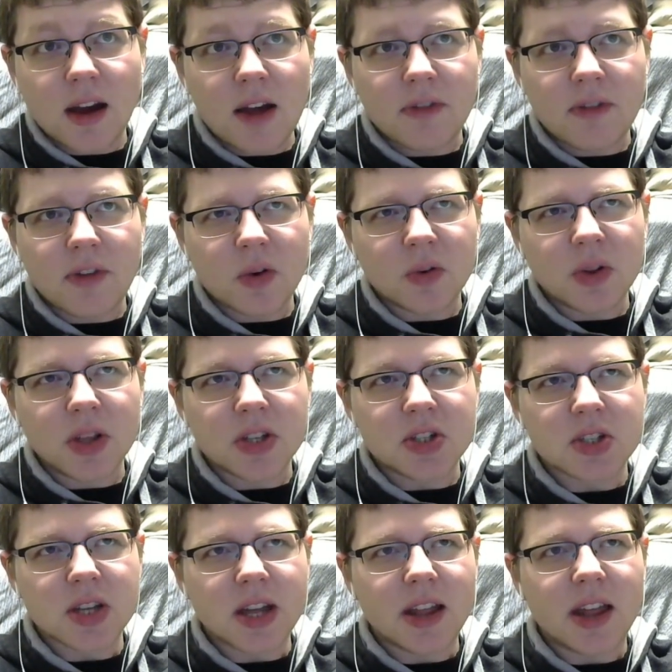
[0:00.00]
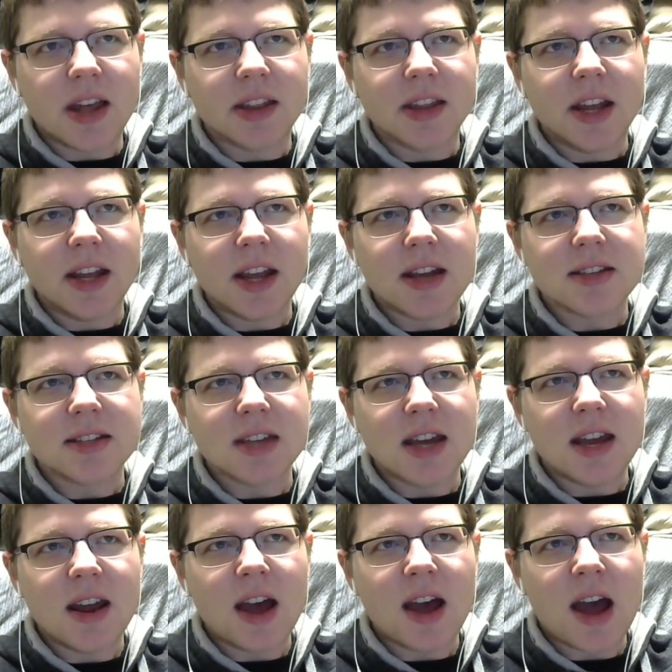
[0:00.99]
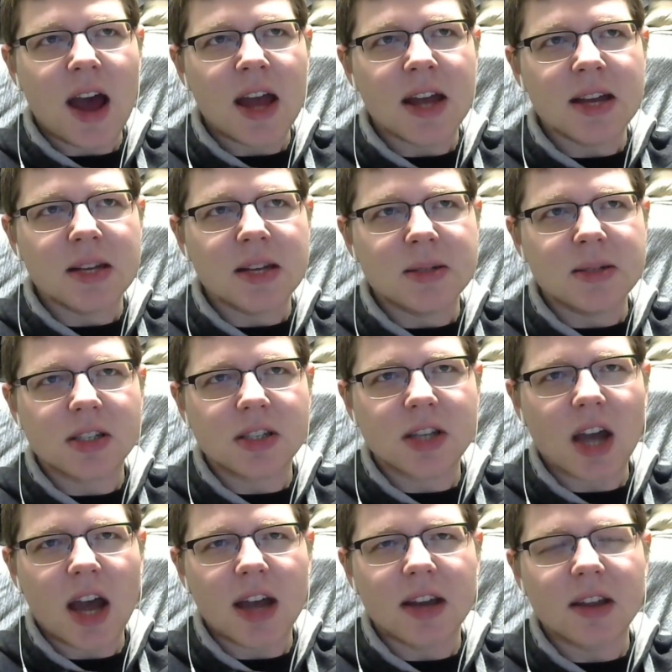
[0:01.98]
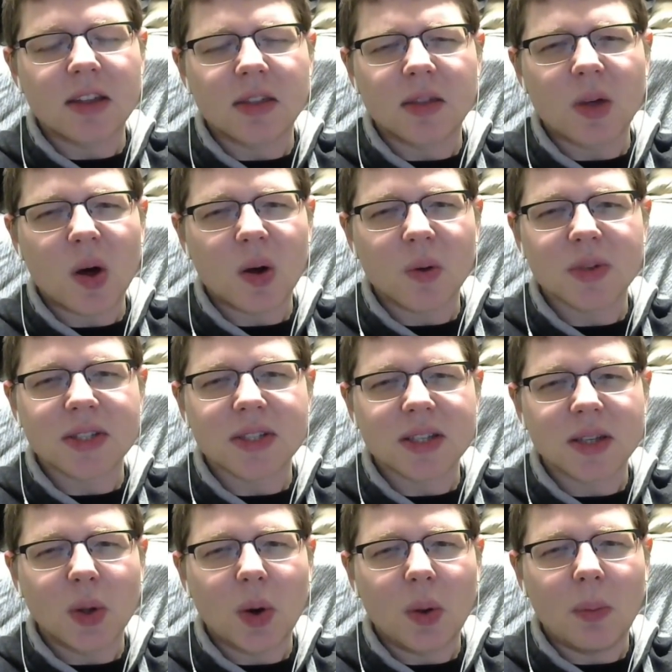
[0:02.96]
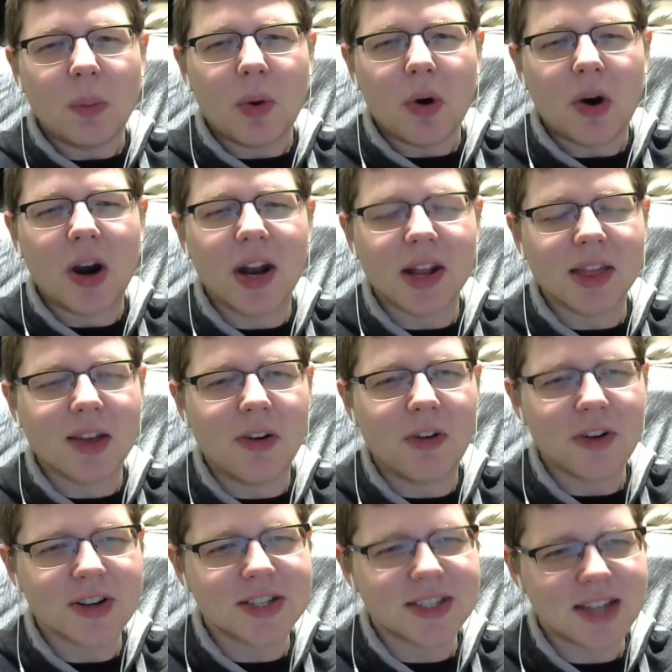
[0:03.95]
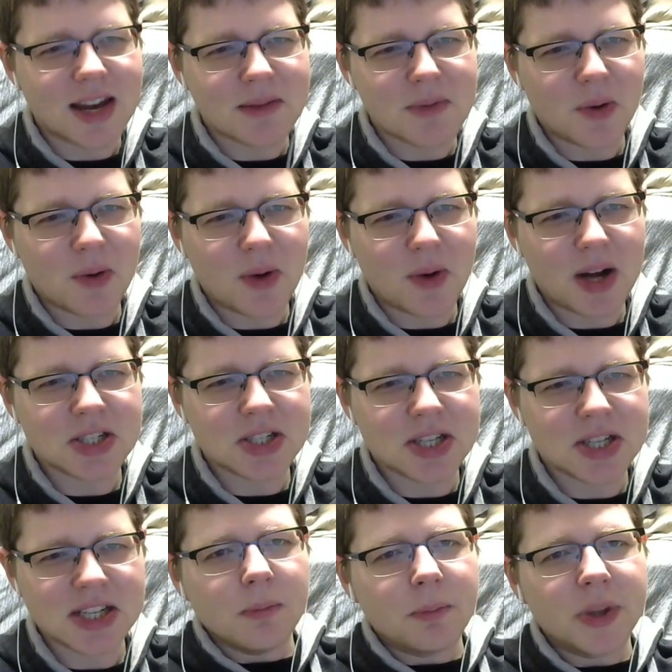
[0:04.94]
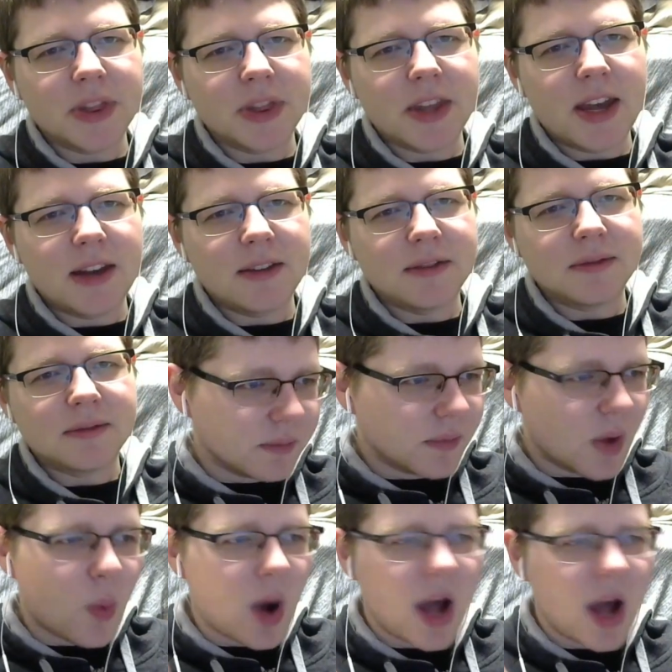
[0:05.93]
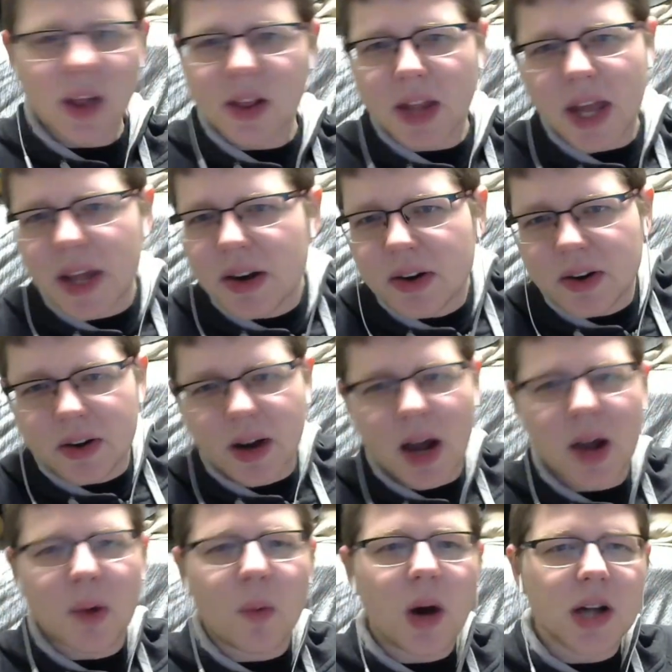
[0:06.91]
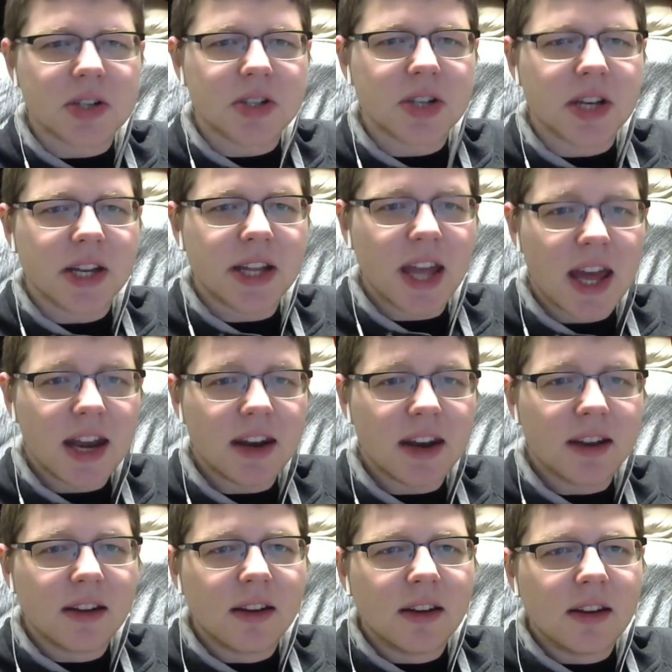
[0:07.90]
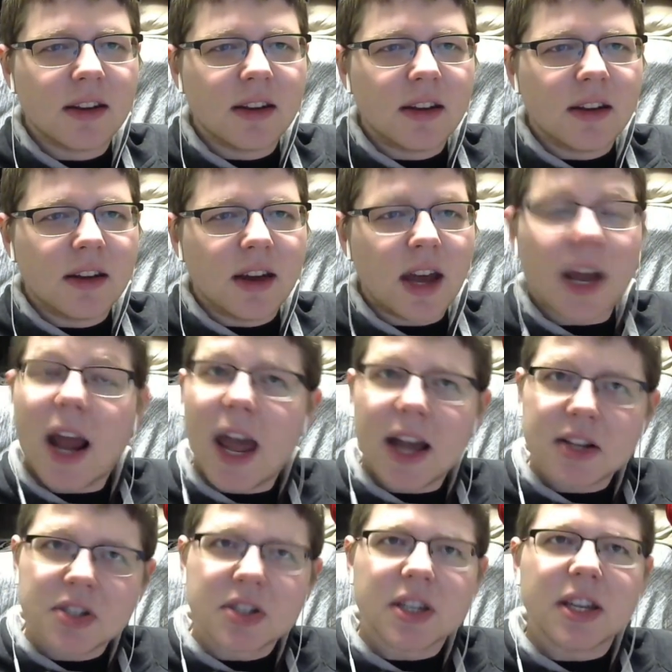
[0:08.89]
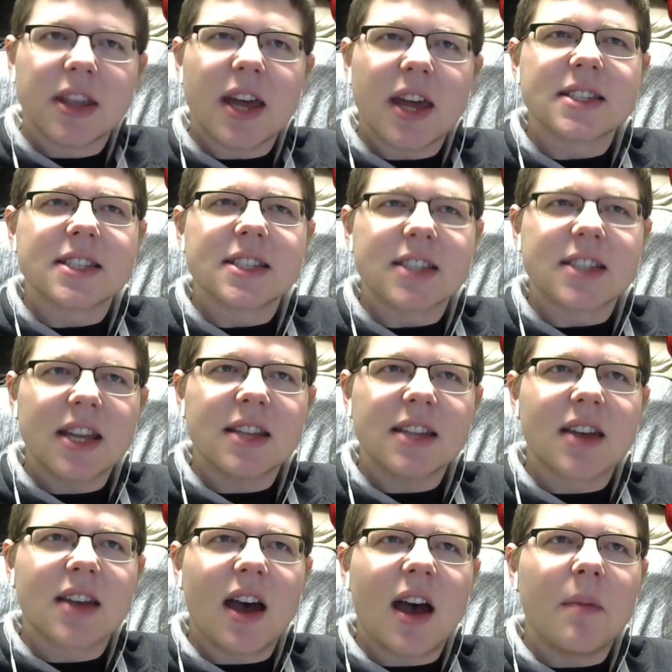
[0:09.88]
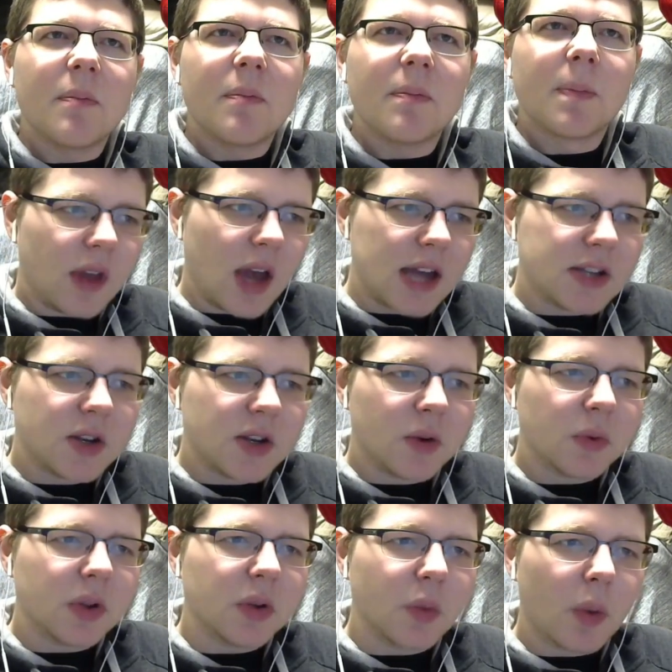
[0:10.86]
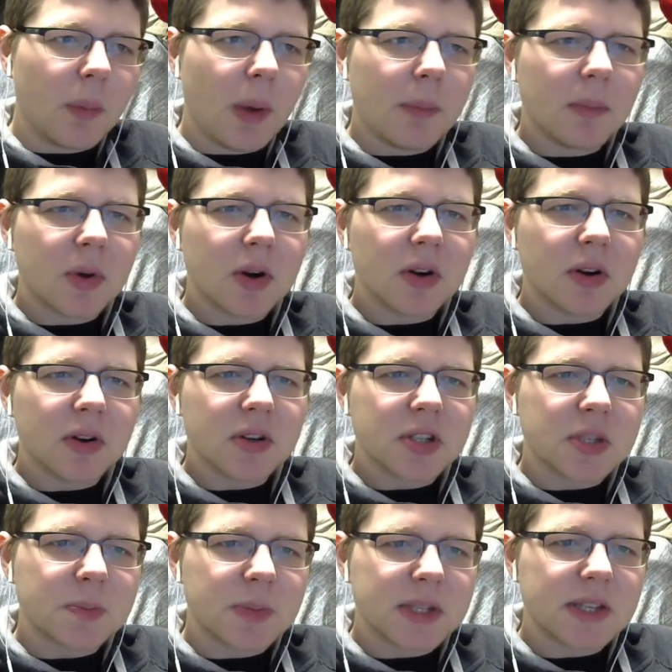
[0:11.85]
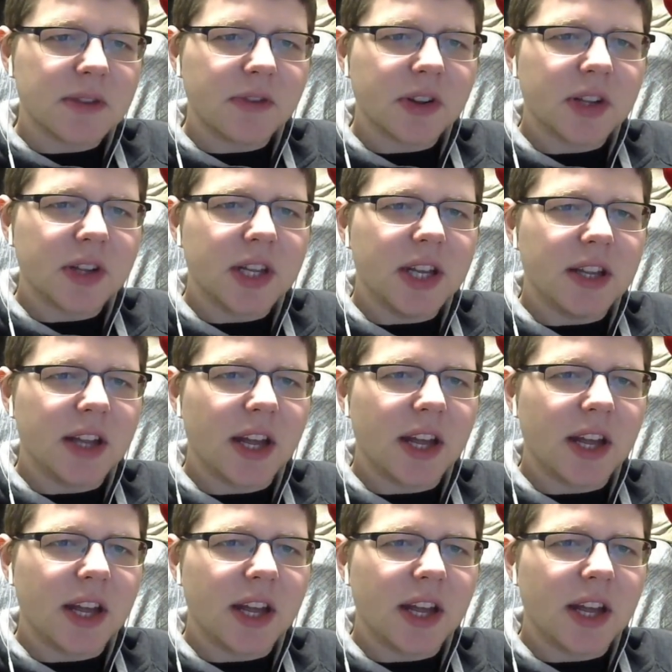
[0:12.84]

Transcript: I found Glitchtail, and like I said, I kind of thought it was a little boring the first time I watched it. But then, a while later, I watched it again, and actually, that second time, I don't really remember specifically,